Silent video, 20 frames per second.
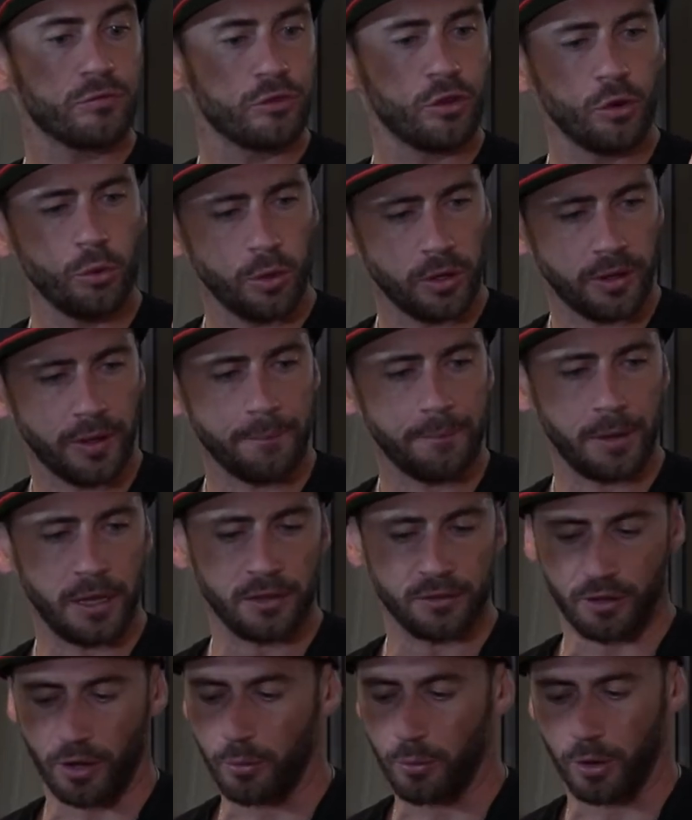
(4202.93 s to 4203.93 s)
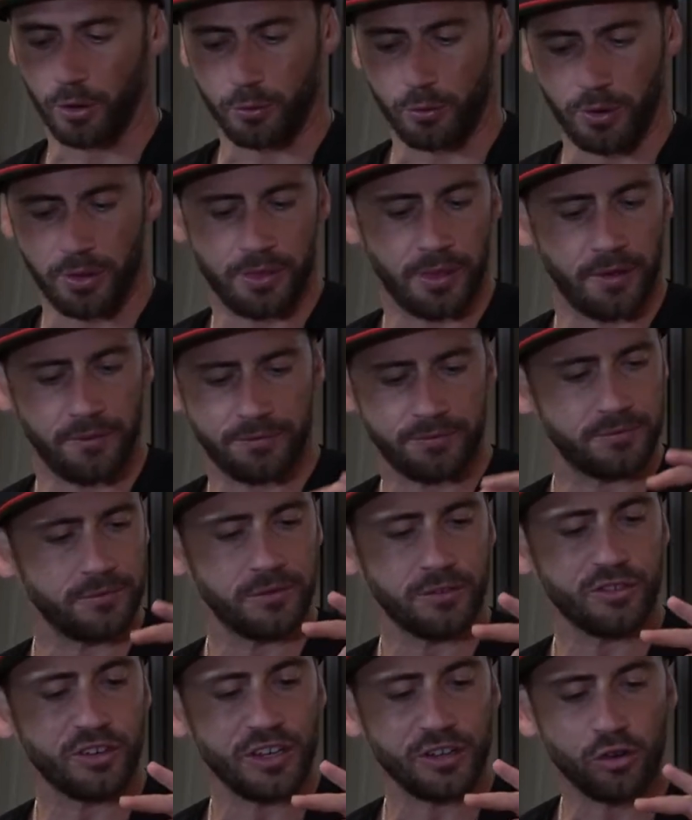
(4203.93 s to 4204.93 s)
2 Olympians I work with. They've
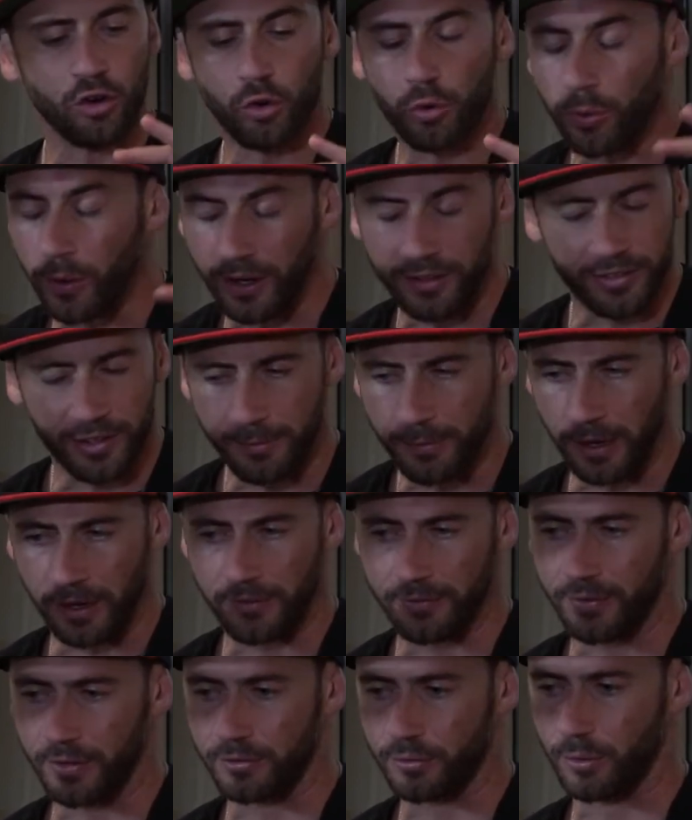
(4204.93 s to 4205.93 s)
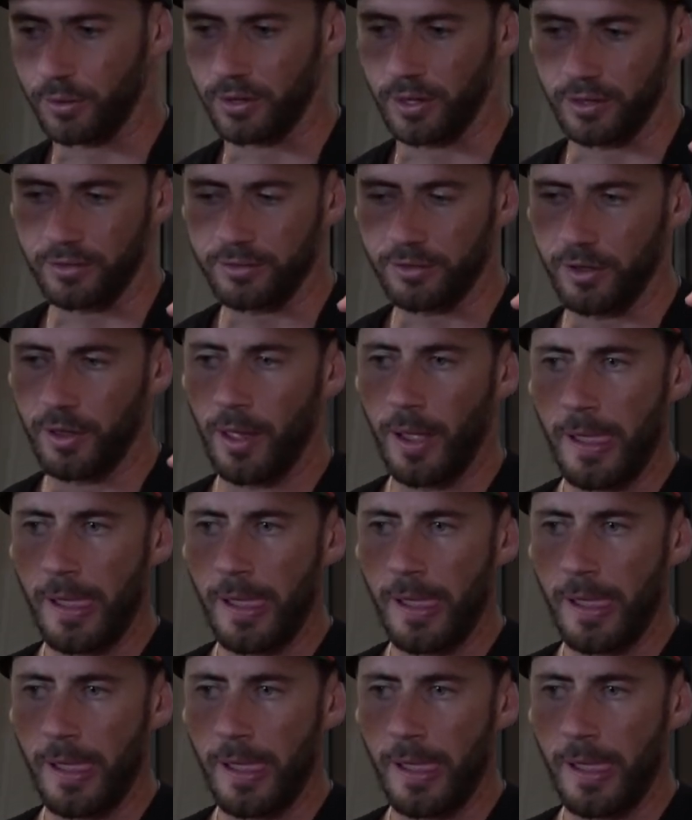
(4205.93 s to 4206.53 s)
seen crazy benefits with this.